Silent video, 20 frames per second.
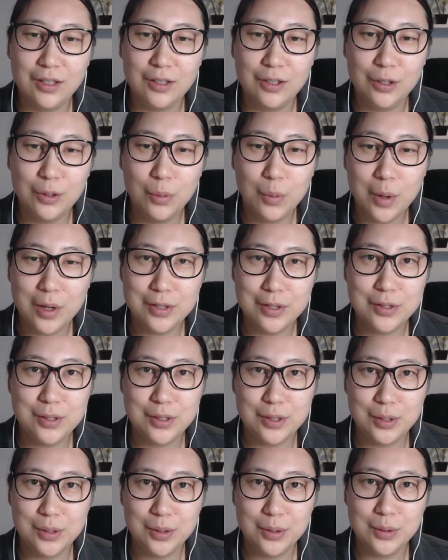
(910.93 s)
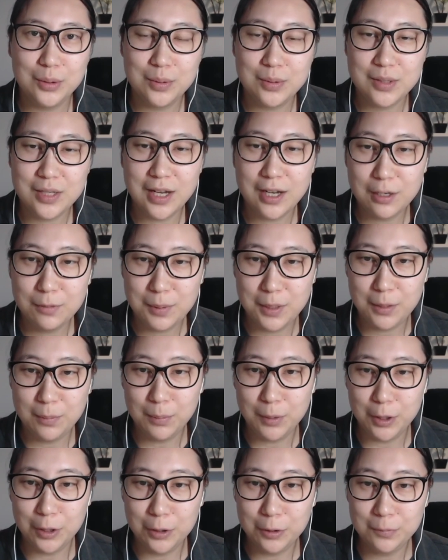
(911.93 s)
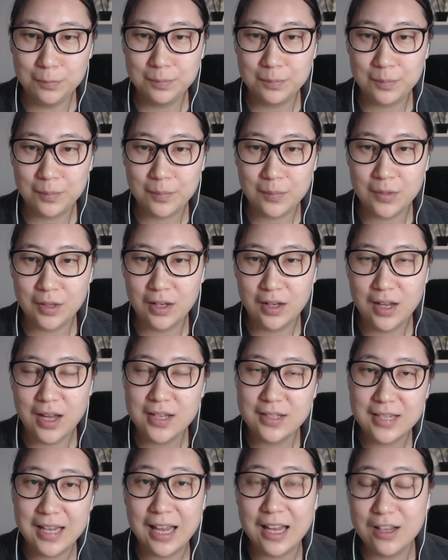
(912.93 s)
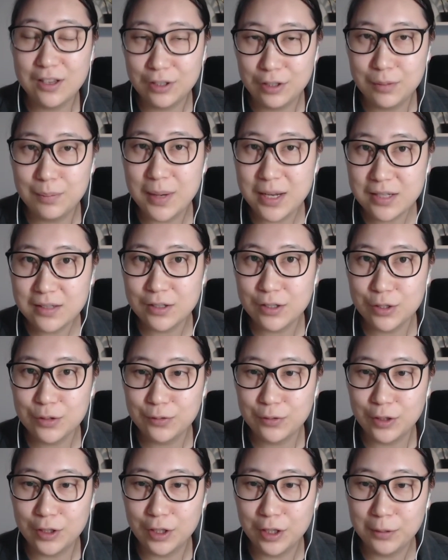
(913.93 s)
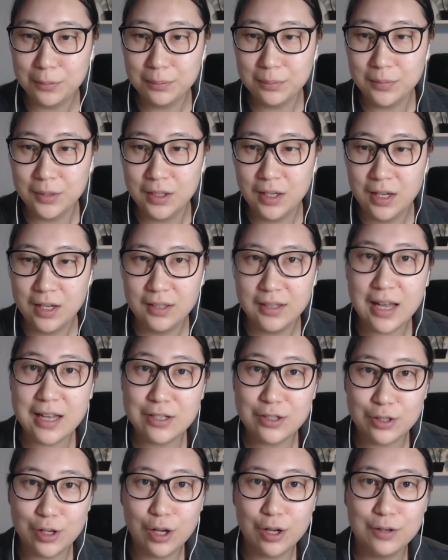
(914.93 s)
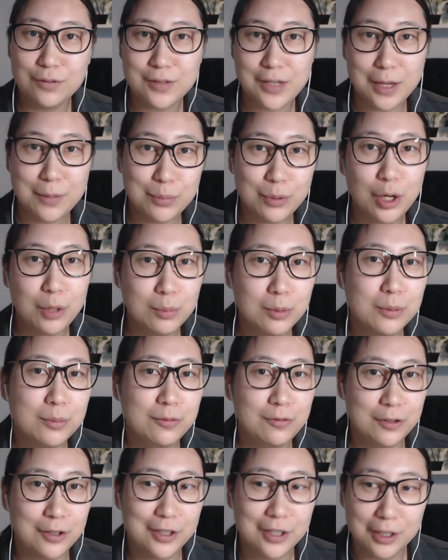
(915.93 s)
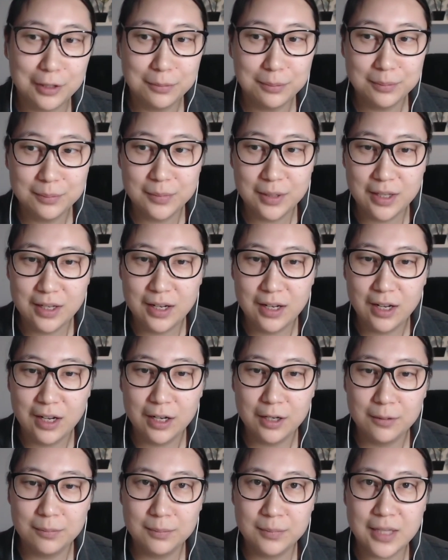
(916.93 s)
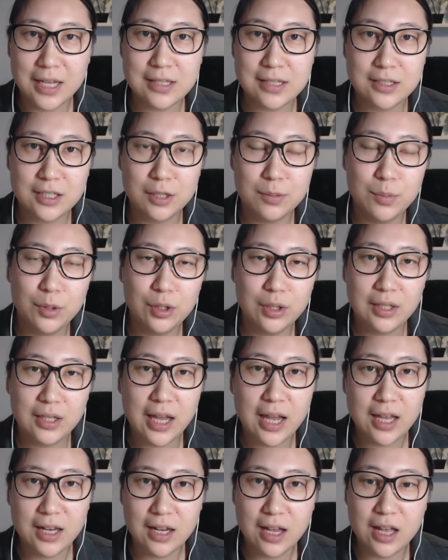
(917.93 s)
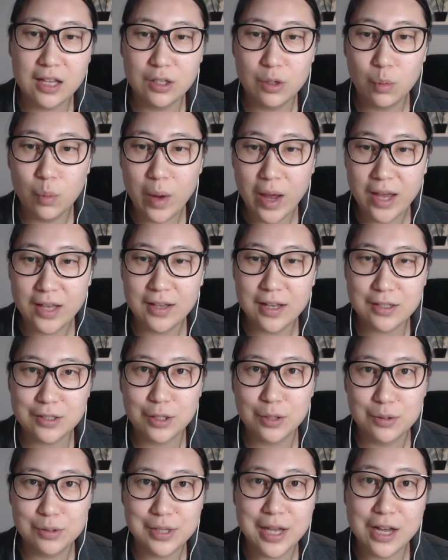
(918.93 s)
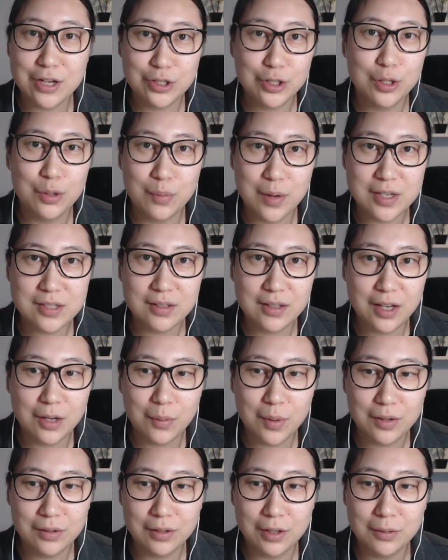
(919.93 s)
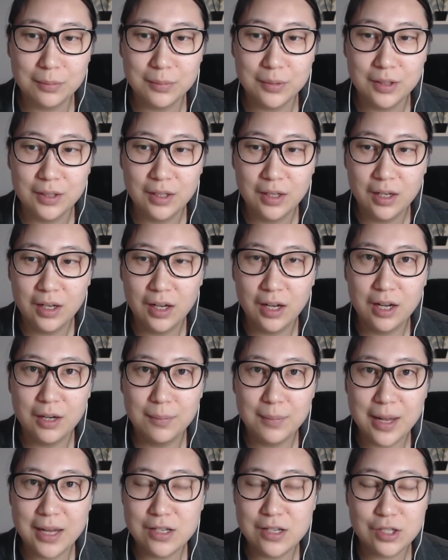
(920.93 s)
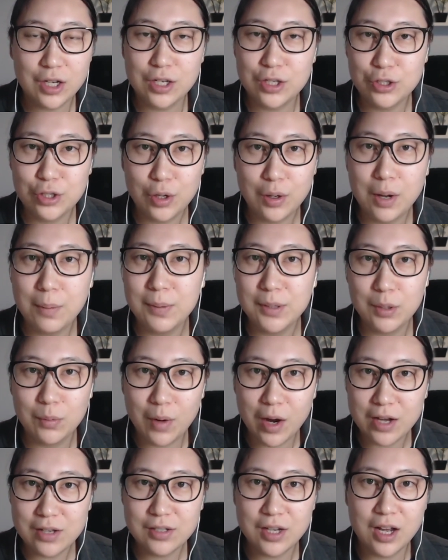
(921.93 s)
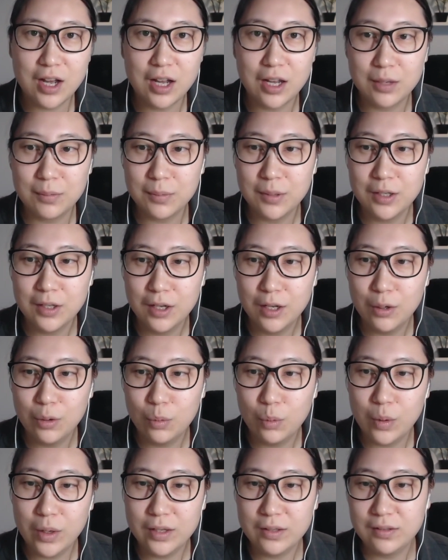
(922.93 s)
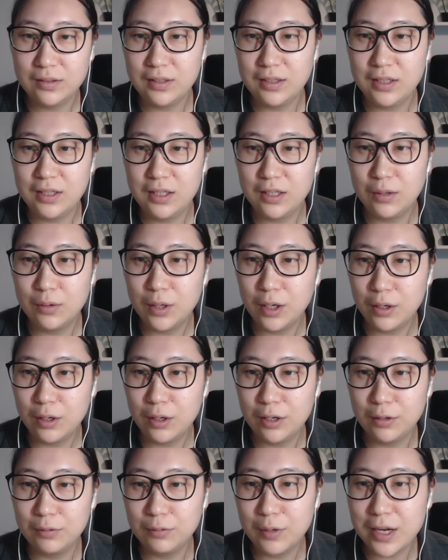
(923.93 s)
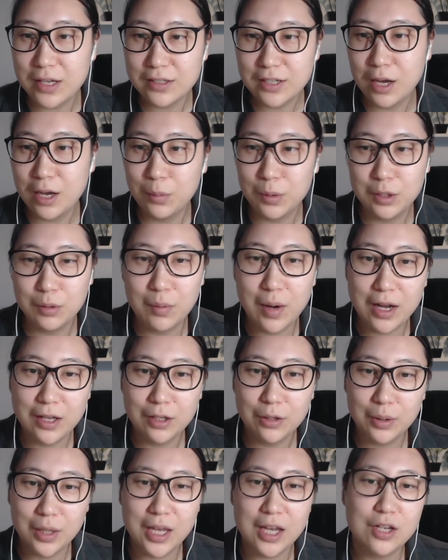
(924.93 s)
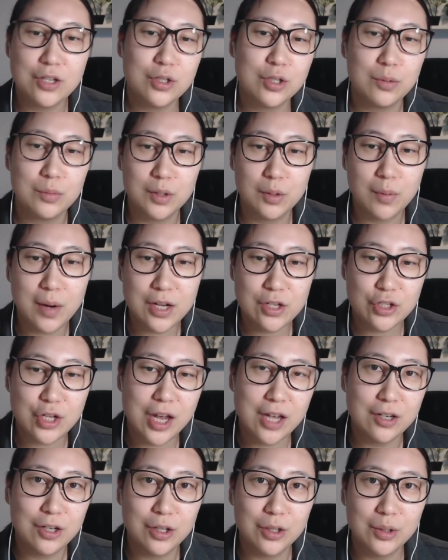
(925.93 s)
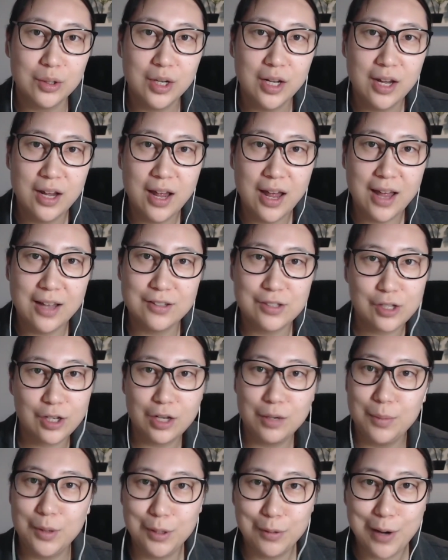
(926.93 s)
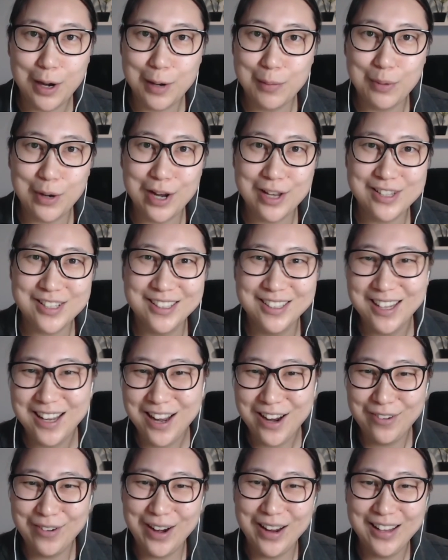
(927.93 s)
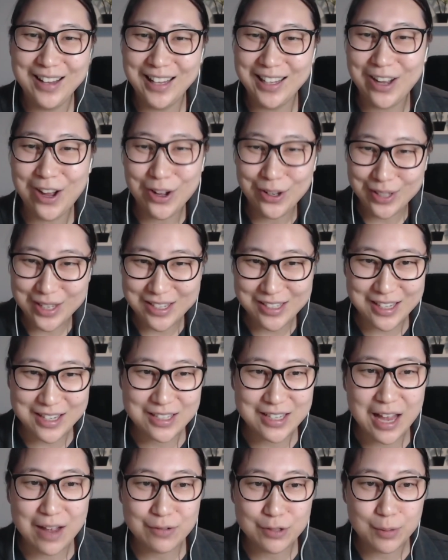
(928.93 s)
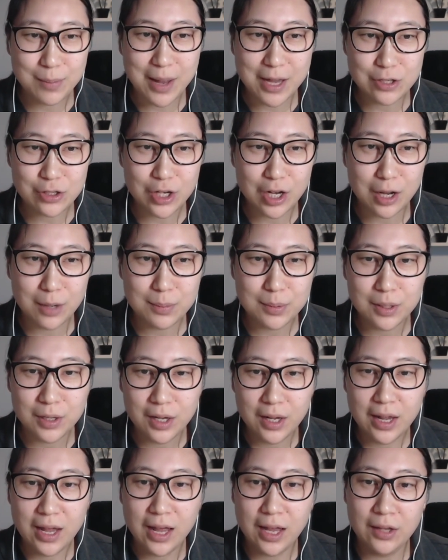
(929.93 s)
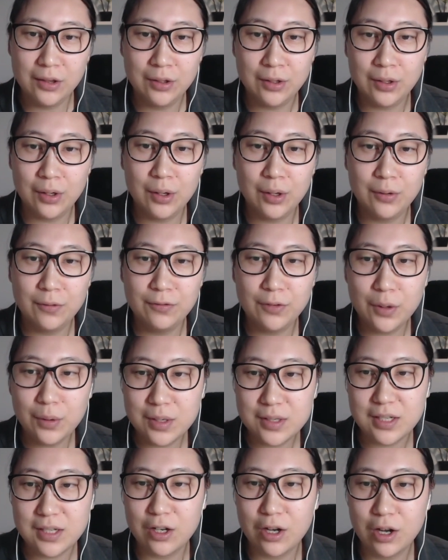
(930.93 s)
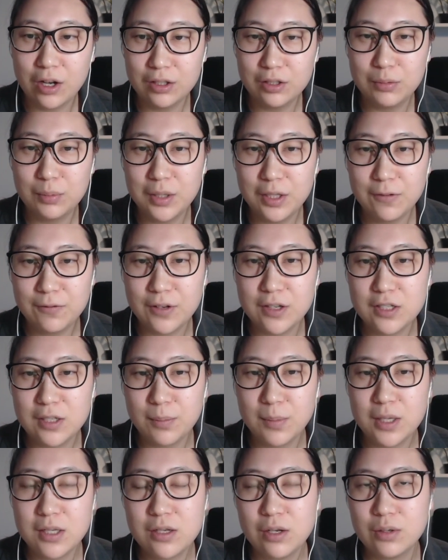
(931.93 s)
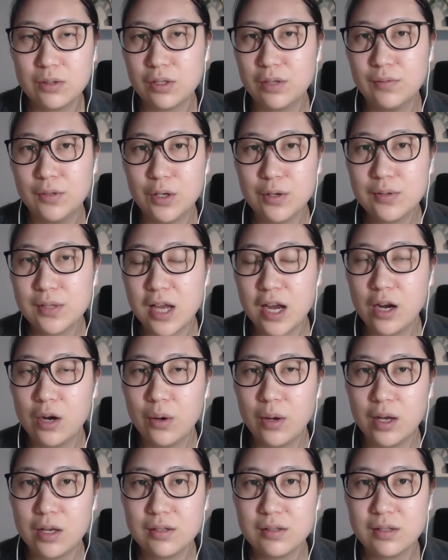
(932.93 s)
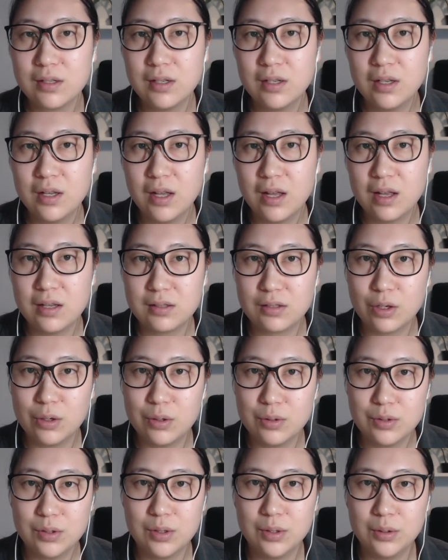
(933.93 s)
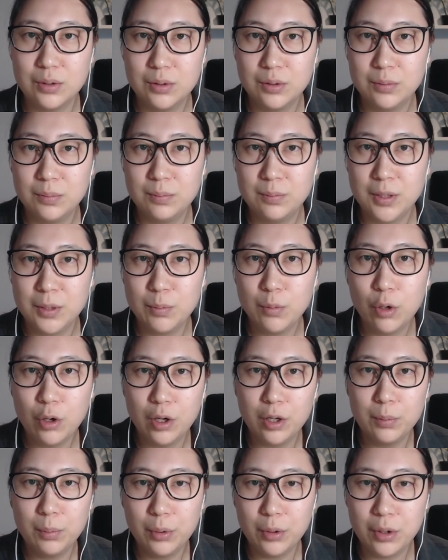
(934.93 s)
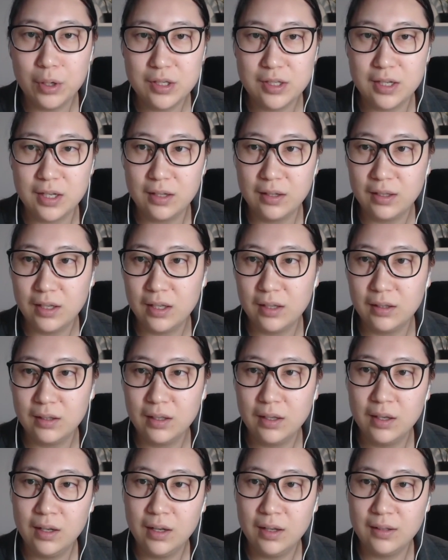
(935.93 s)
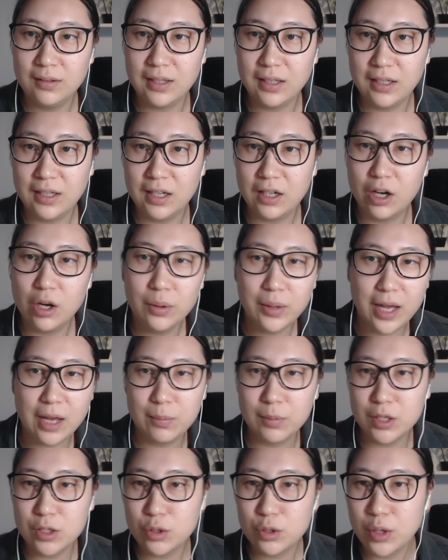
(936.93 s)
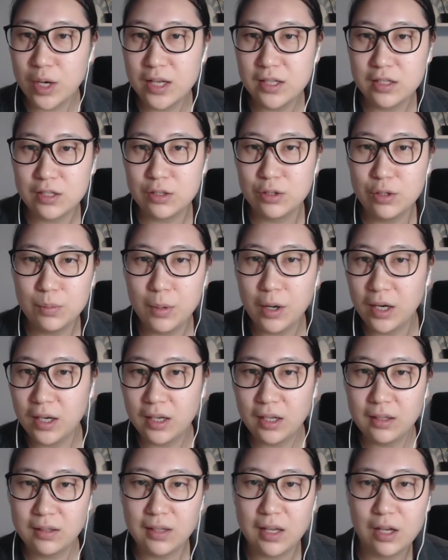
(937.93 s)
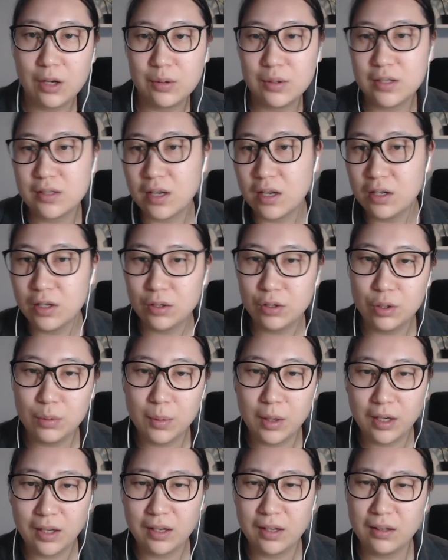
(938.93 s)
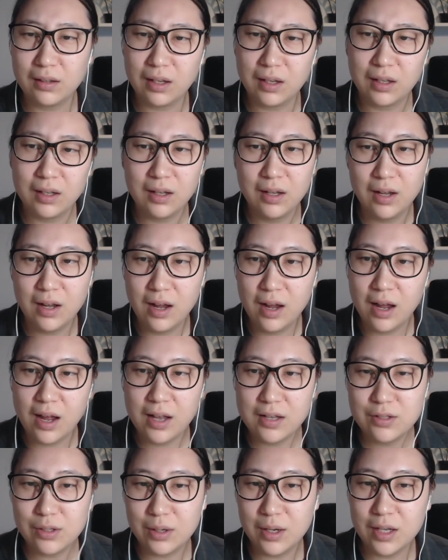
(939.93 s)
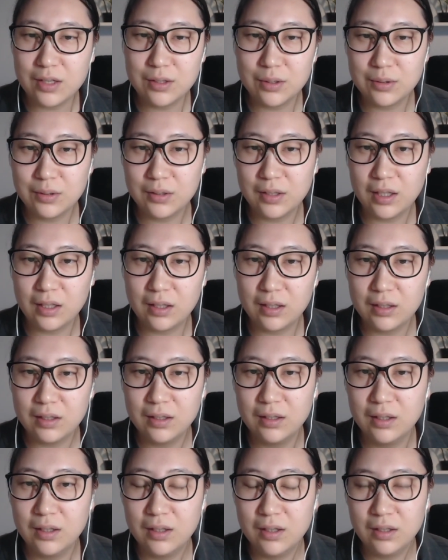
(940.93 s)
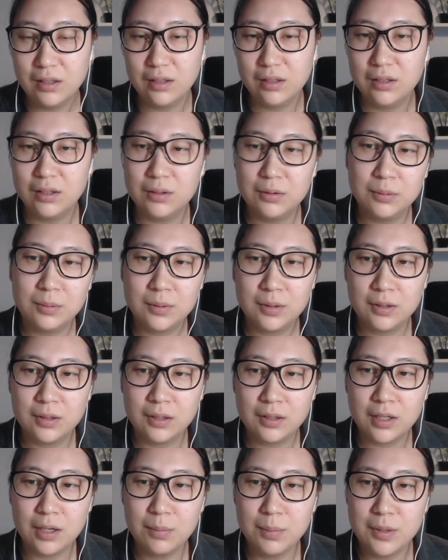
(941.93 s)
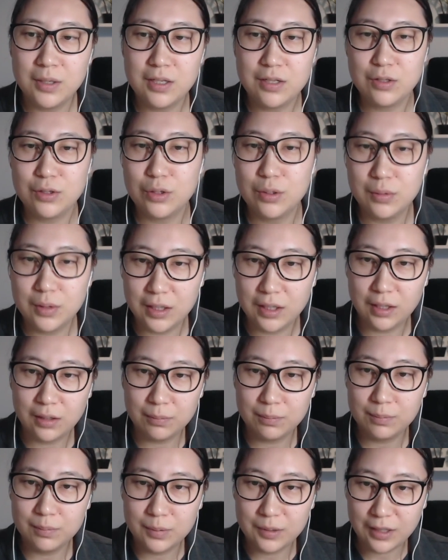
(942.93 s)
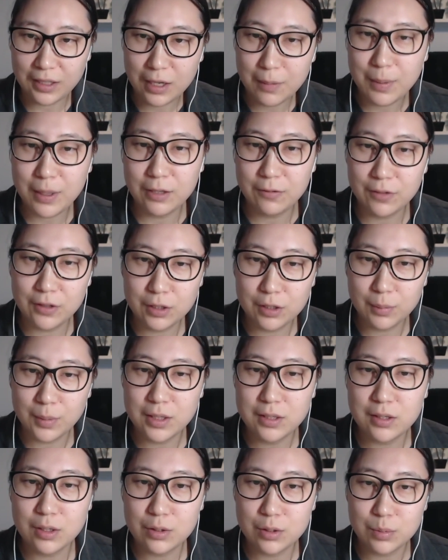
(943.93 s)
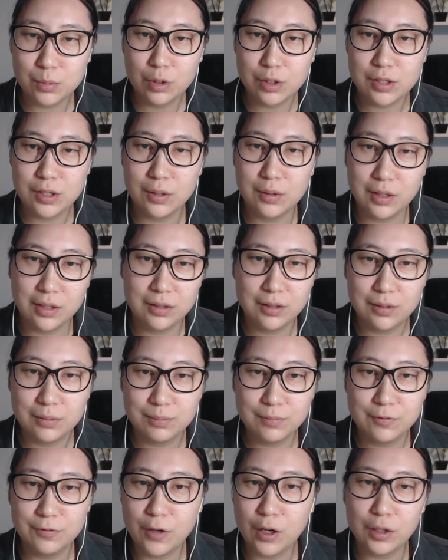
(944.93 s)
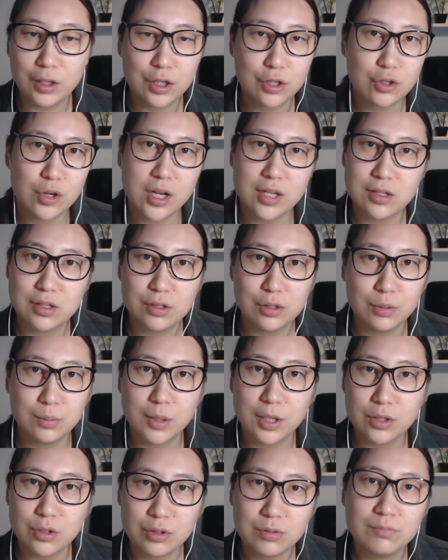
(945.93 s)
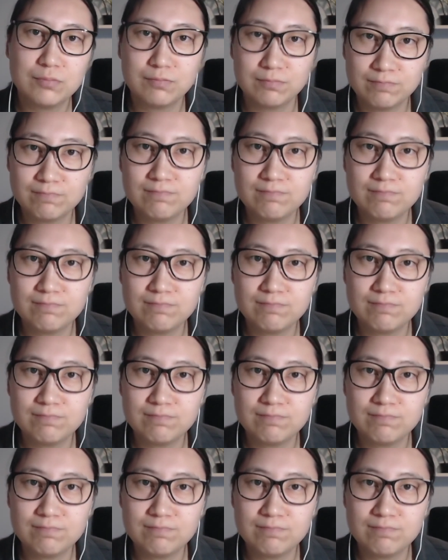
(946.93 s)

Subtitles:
you want to tell people a tailored message for them that solves a problem for them, that's communicated in a way that's going to actually resonate with them, and it's got to show up at the right time with the right time, with the right location, with the right channel, and it's got to be the right price, right? Like all these things have to match up, and focusing on the really fundamentals of those areas, it's going to be more important than thinking, okay, I'm going to try this new marketing thing or this other new marketing thing. I don't think, companies should really think about the fundamentals more so than the following trends too much.